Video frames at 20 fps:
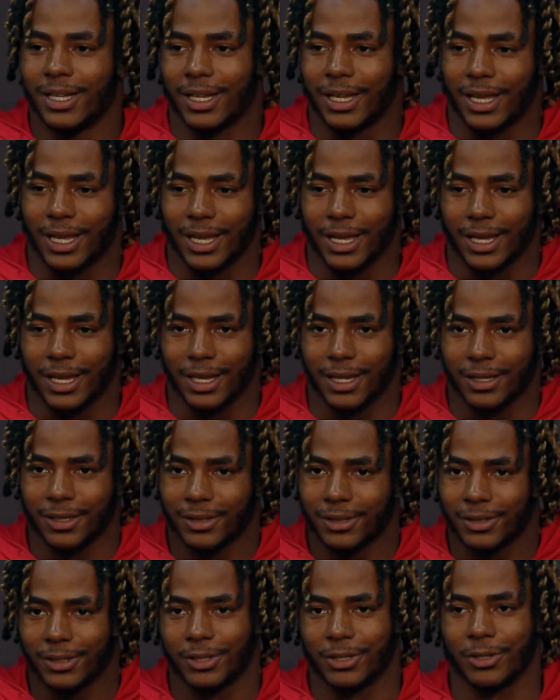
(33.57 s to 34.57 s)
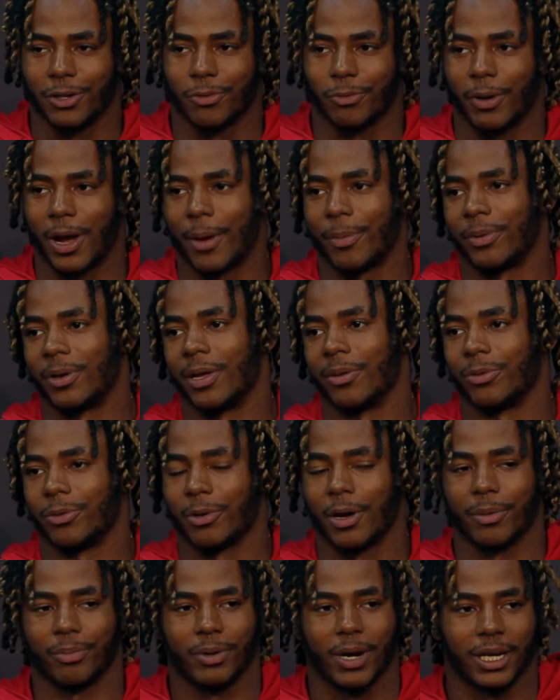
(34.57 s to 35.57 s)
and, you know, wrapping up
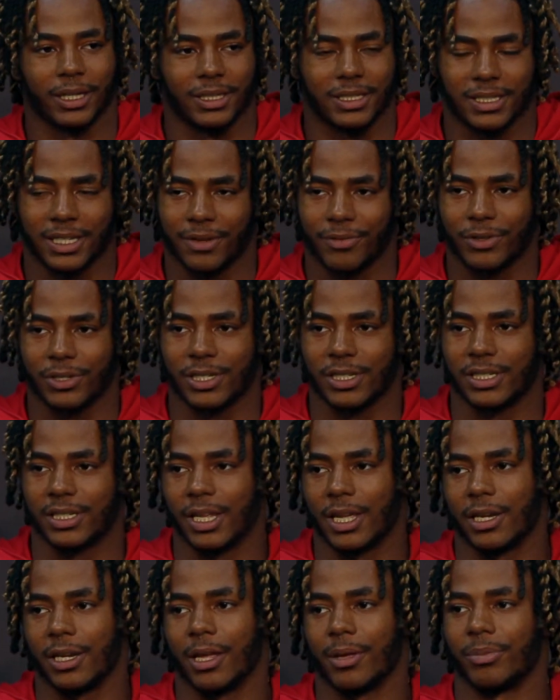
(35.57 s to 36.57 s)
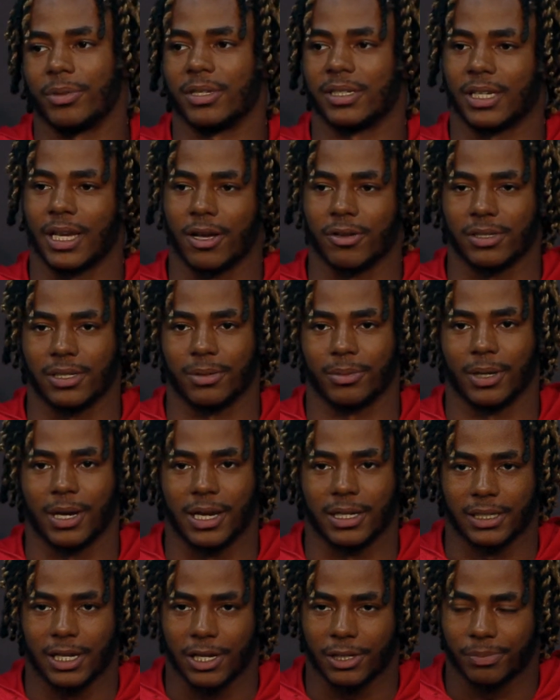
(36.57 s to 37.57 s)
throughout practice, even just studying up the scout team
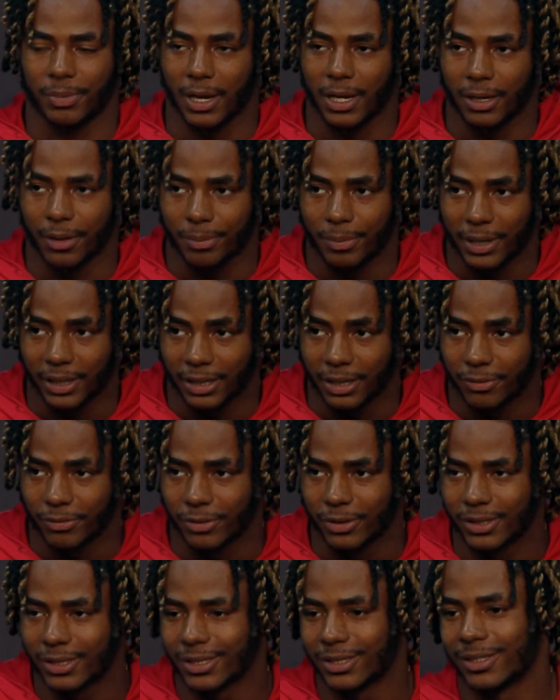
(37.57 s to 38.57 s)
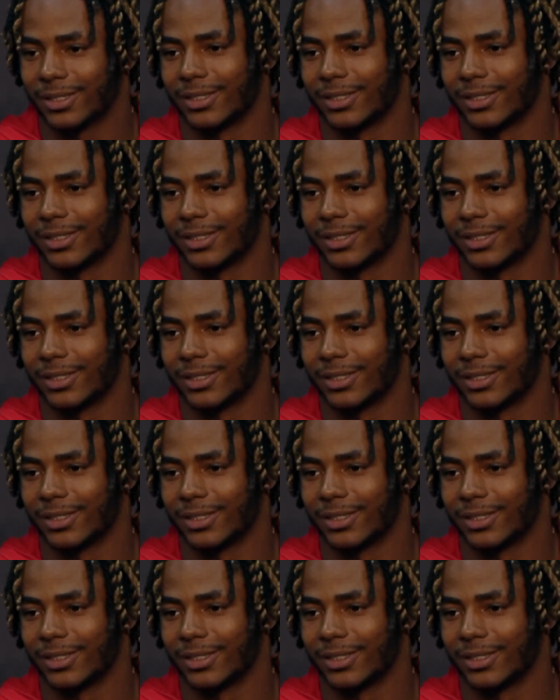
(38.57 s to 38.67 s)
guys, that was probably the big difference.